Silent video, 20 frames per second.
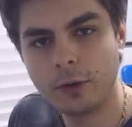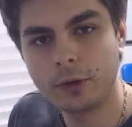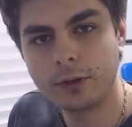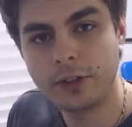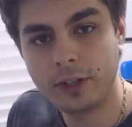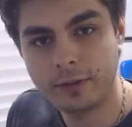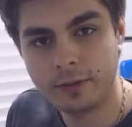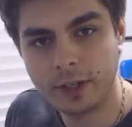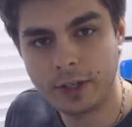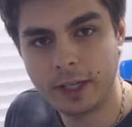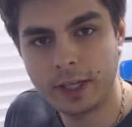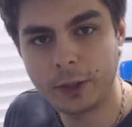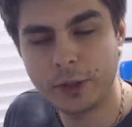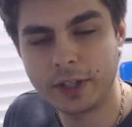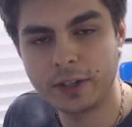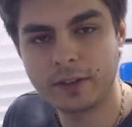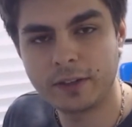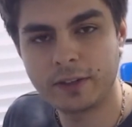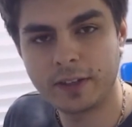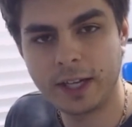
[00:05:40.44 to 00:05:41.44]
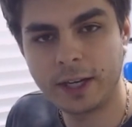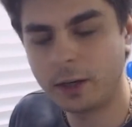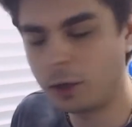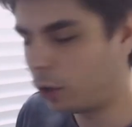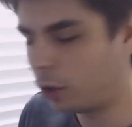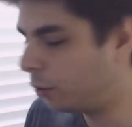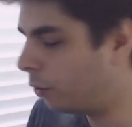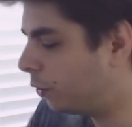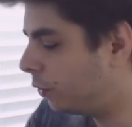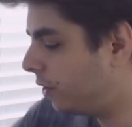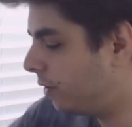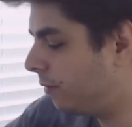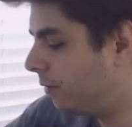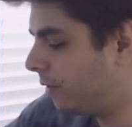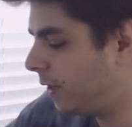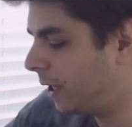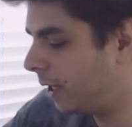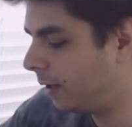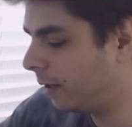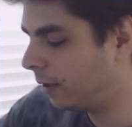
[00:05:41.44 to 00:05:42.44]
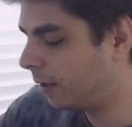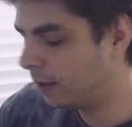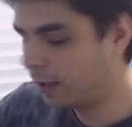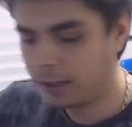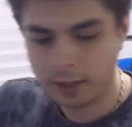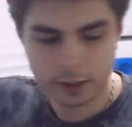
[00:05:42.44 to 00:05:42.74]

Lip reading: TV, and you can set it on your TV